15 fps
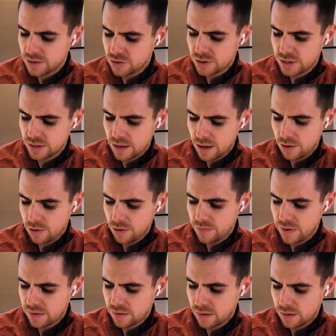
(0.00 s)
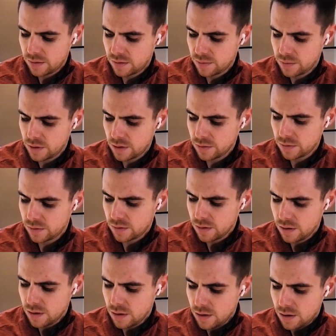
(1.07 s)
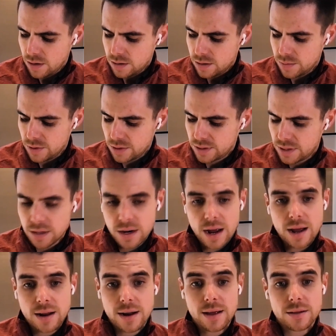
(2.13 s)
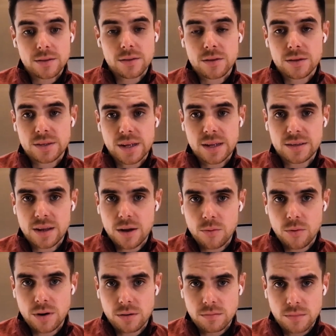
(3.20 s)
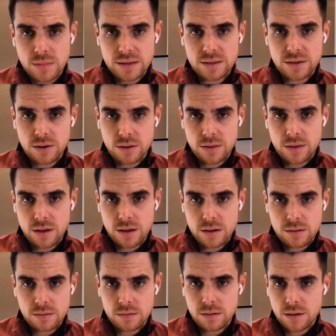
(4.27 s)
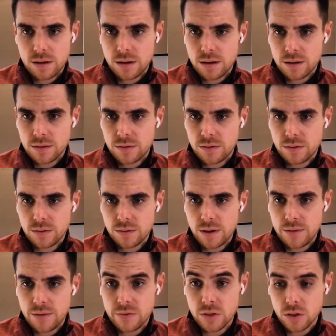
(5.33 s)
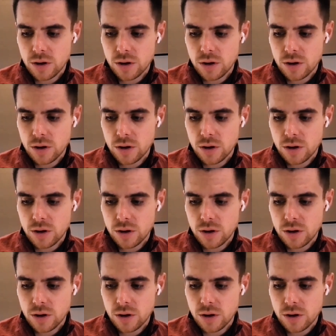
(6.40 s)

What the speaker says: interesting that you're investing in some of those not states that I wouldn't necessarily think, to even